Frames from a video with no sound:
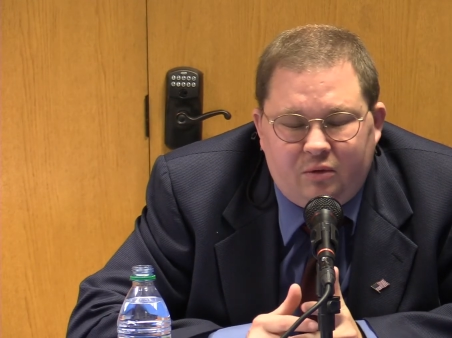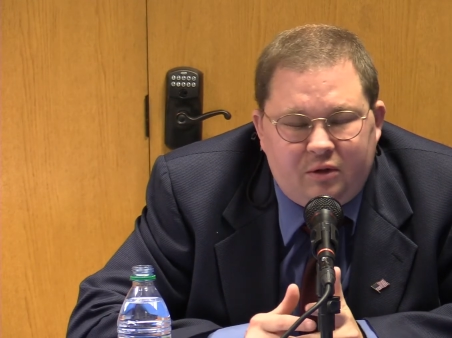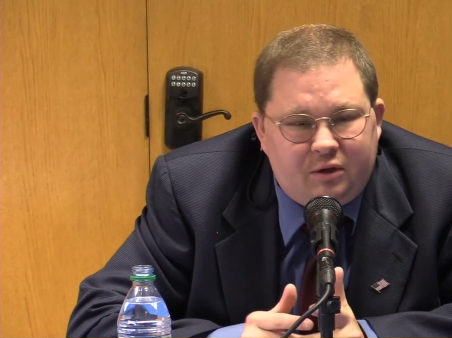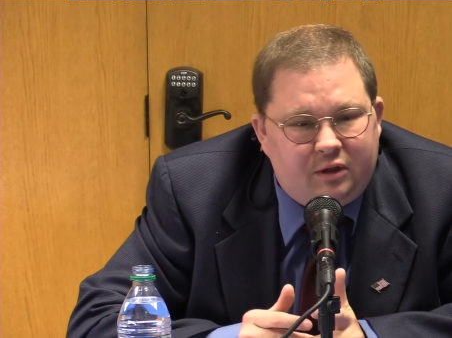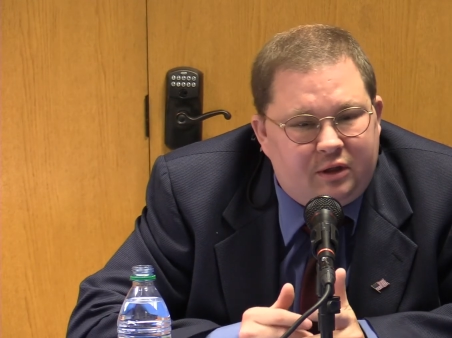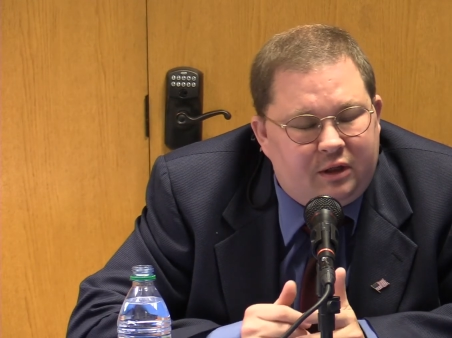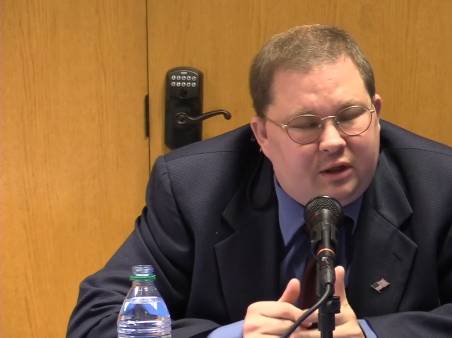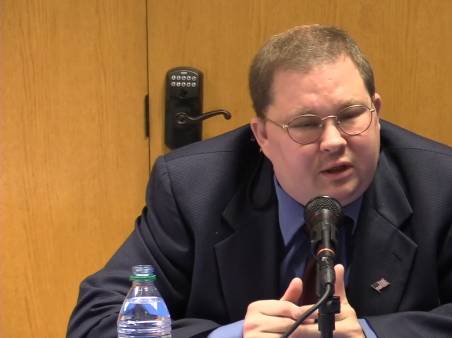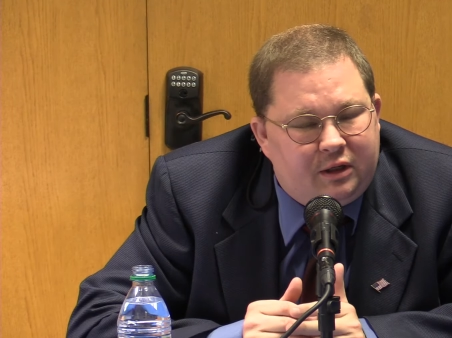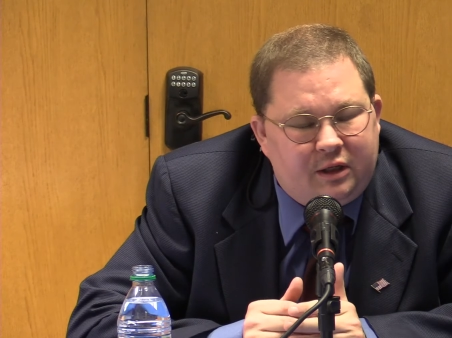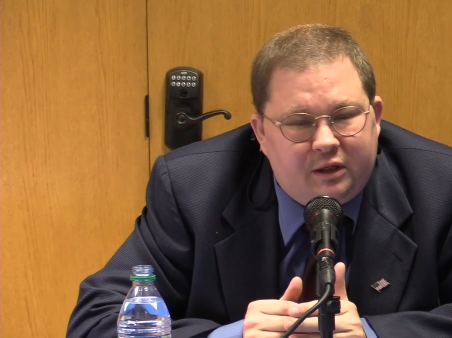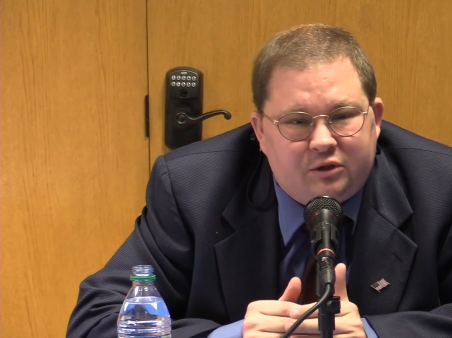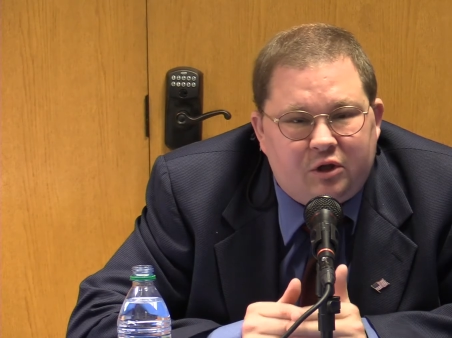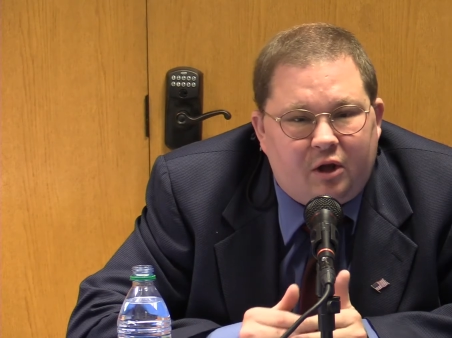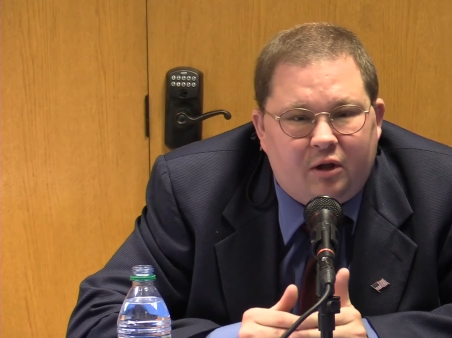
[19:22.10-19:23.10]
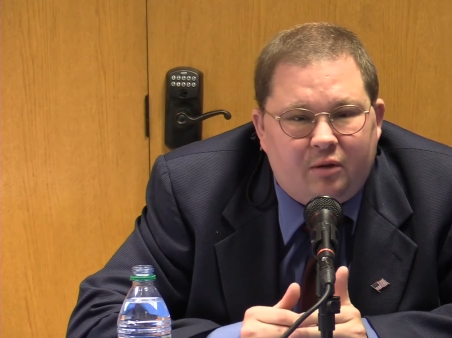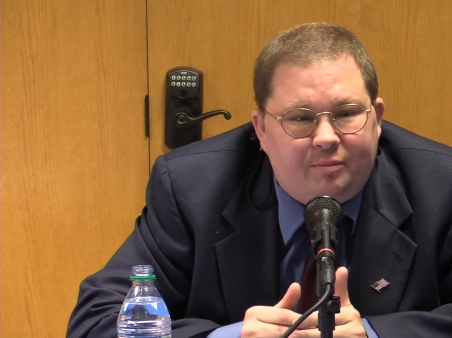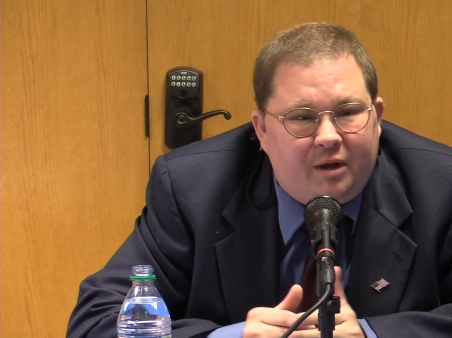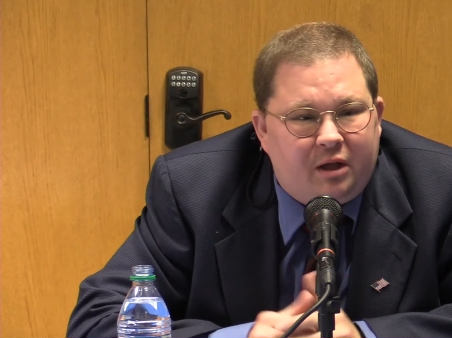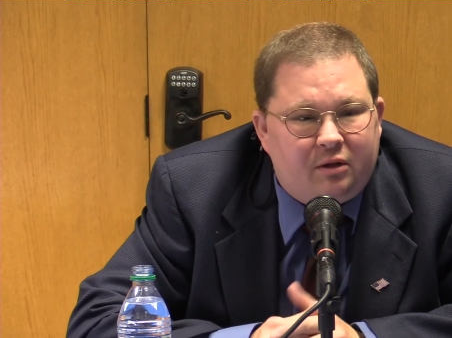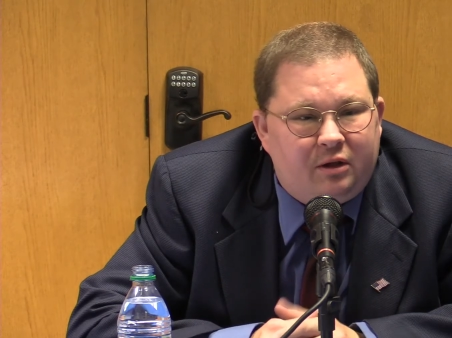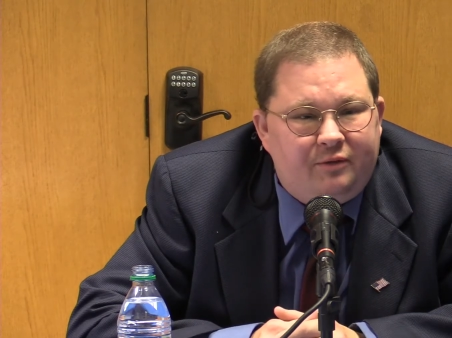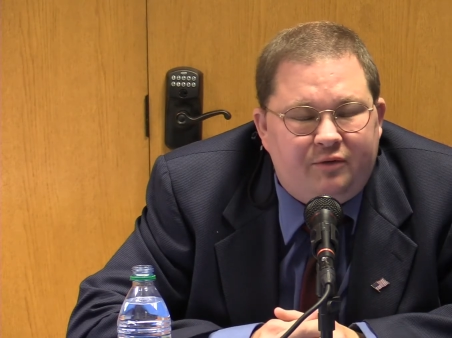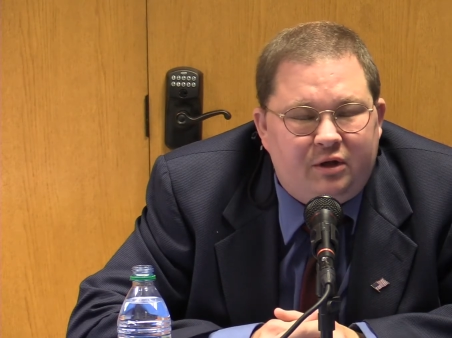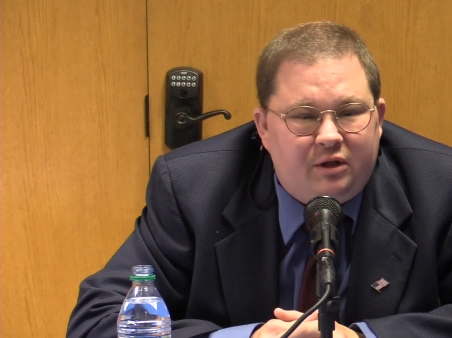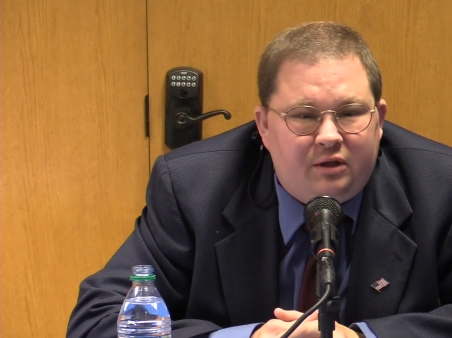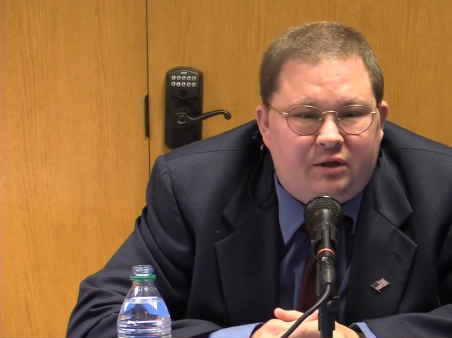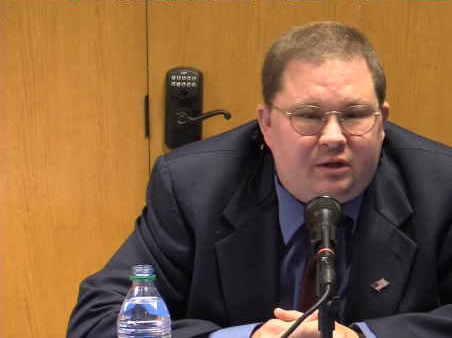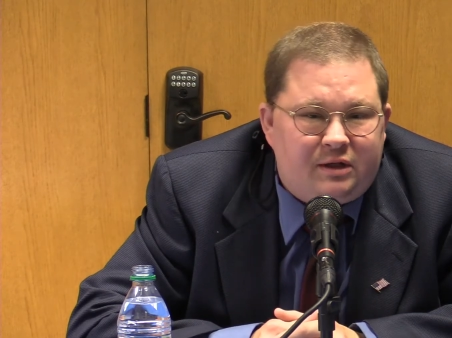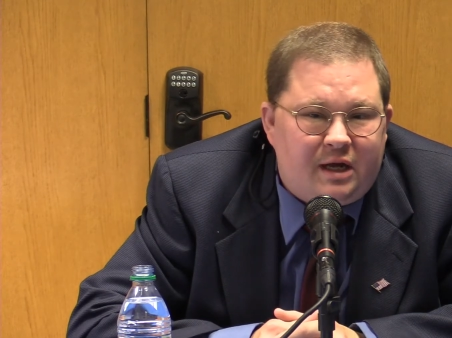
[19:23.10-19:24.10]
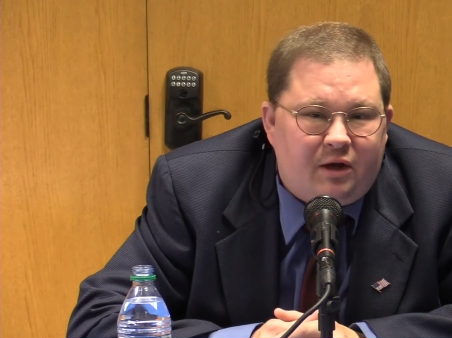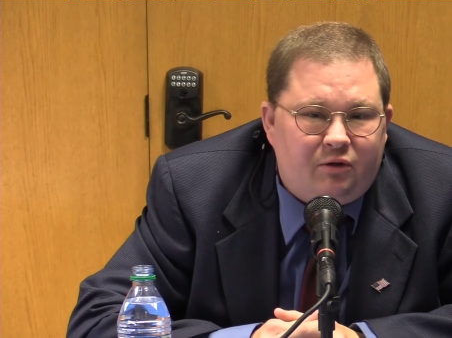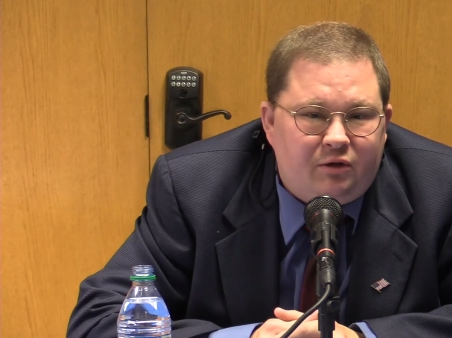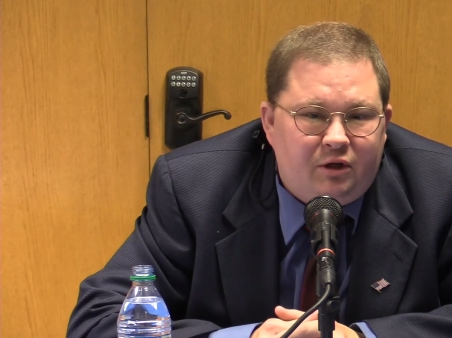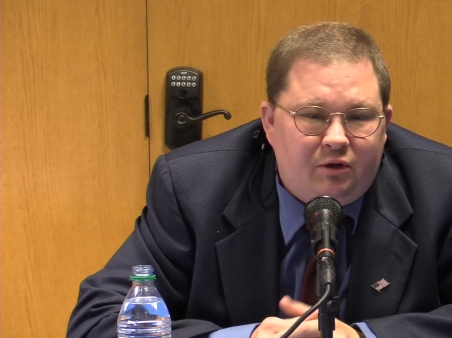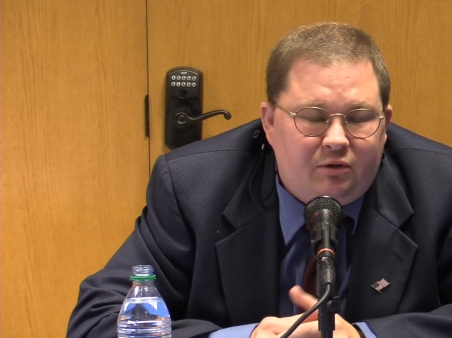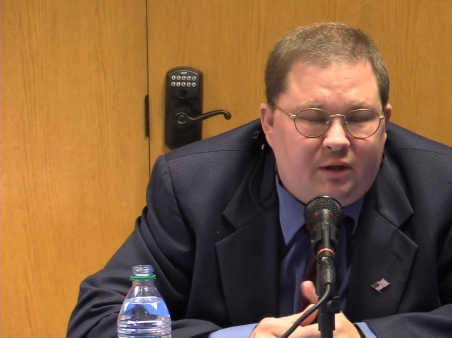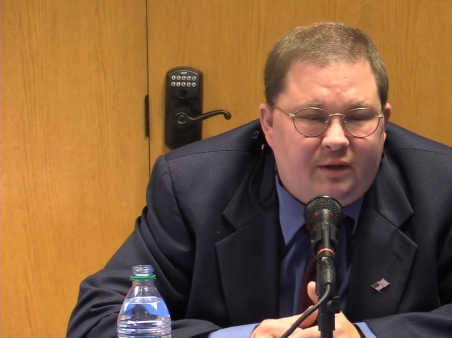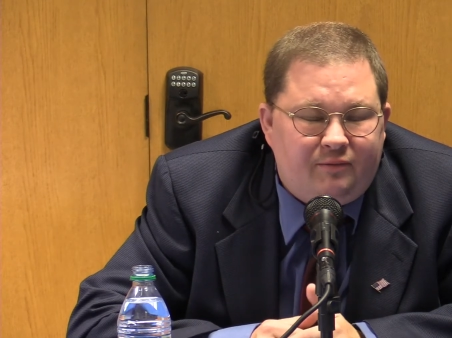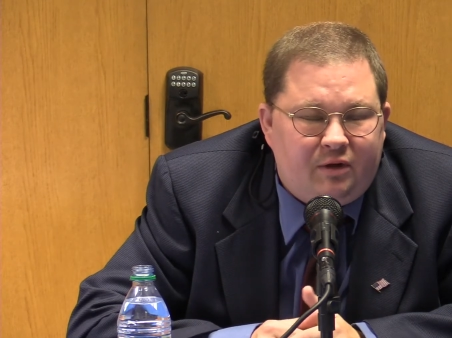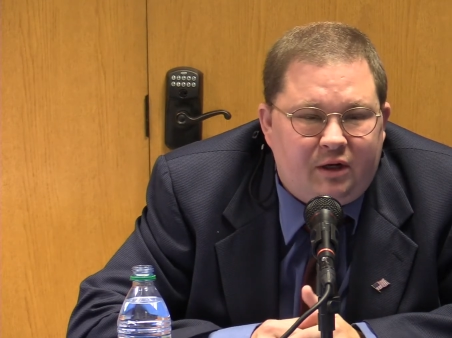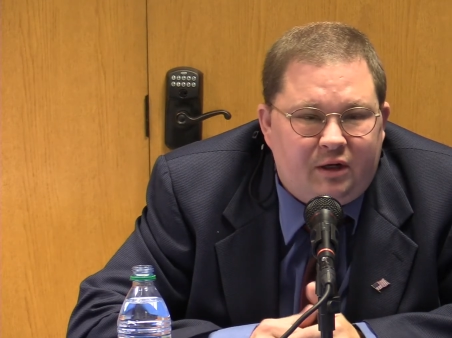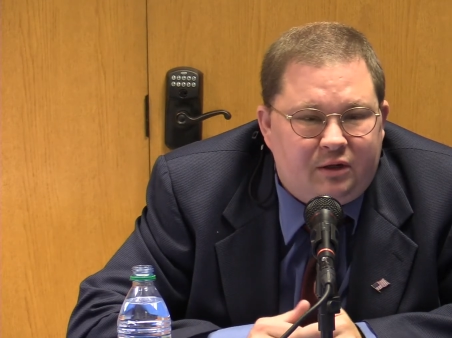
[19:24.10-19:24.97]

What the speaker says: it's all about living in the town that you live in,